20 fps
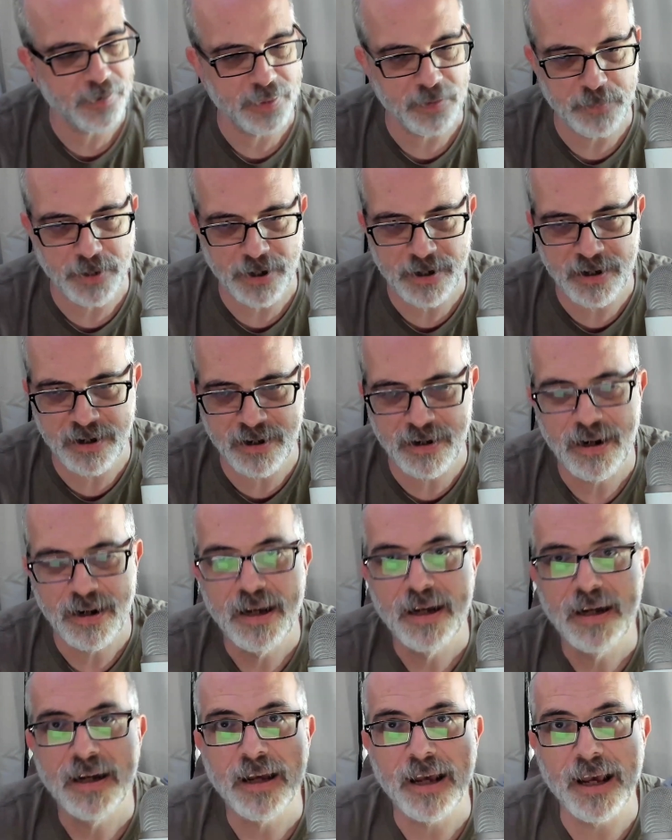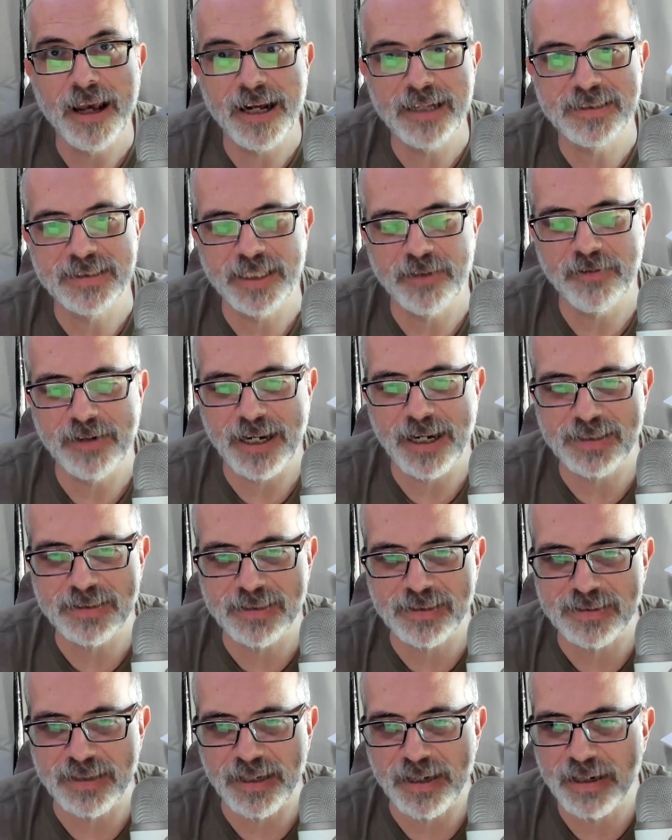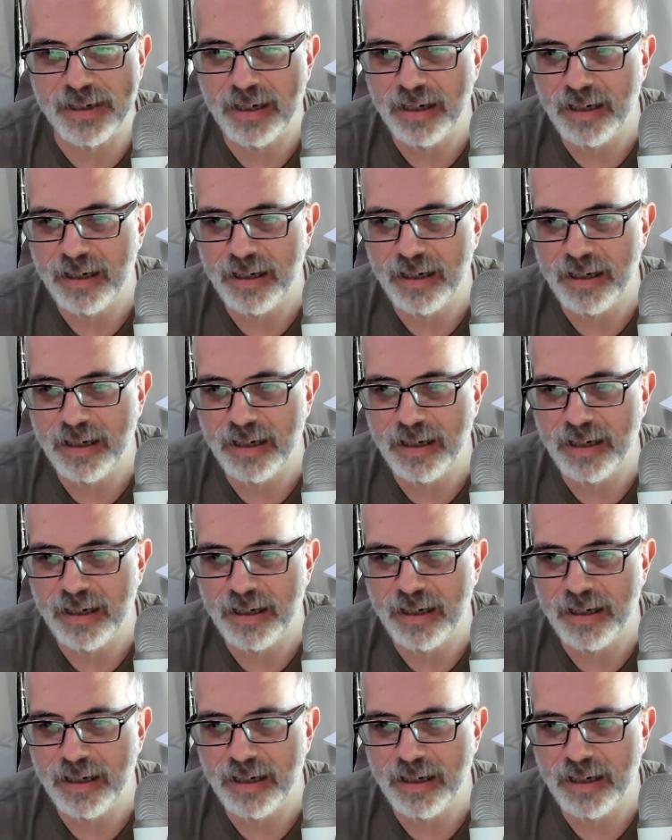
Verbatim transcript: the button and see what it has to say.